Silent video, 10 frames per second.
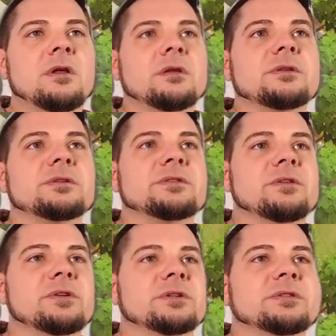So you
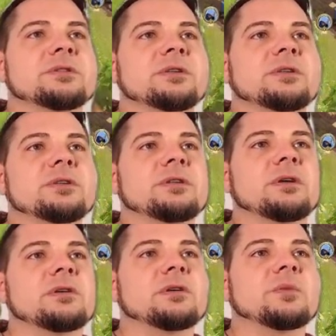can see
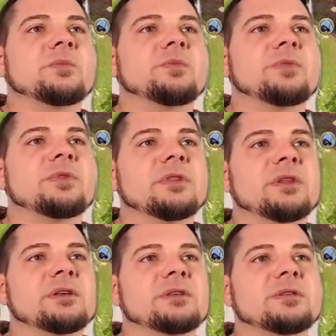
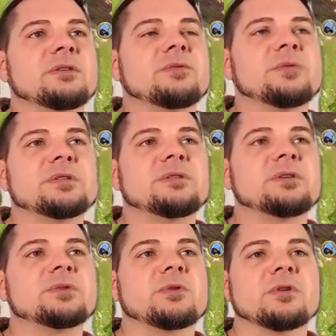this research
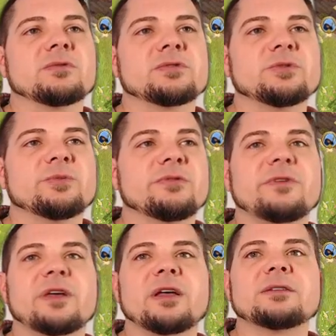will go super
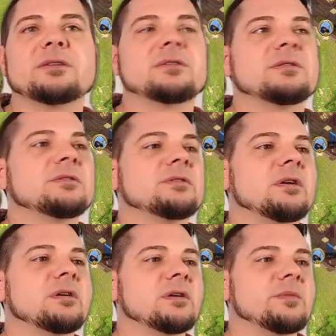fast.
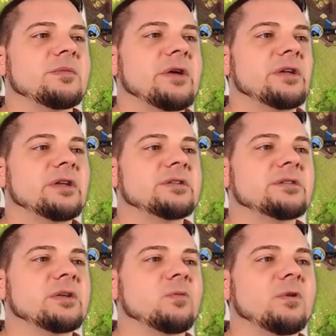Now I need to
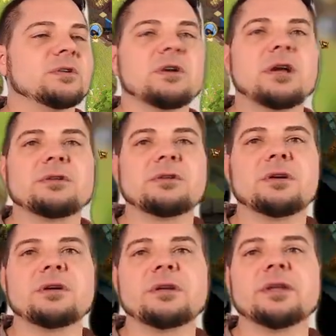send Waldir out
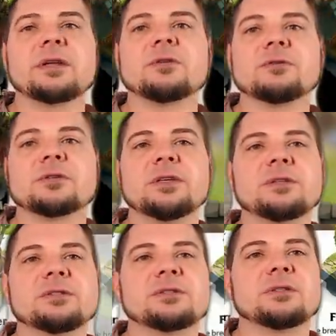there getting gold
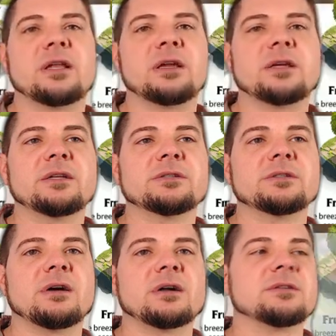keys, and I need to
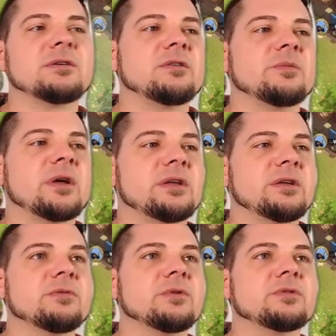talk to all my
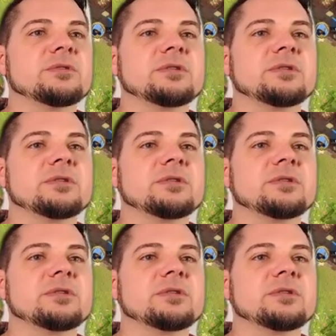heroes to